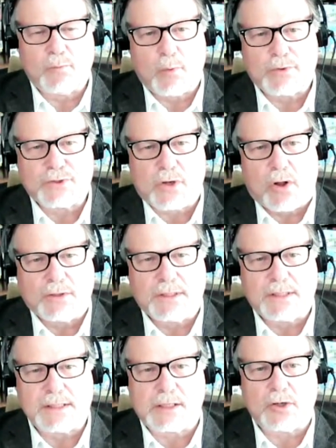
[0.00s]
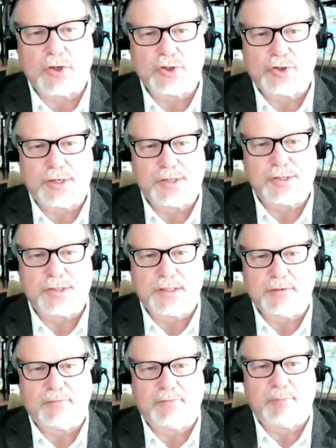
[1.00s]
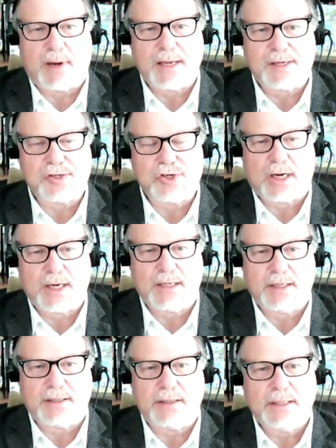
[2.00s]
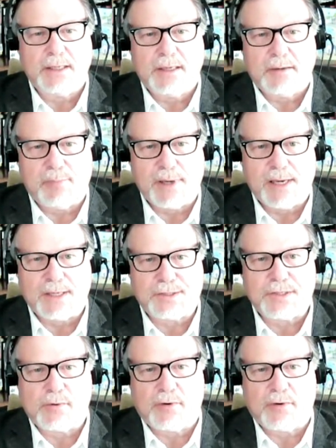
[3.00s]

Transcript: what was called a disclosure initiative by a China-based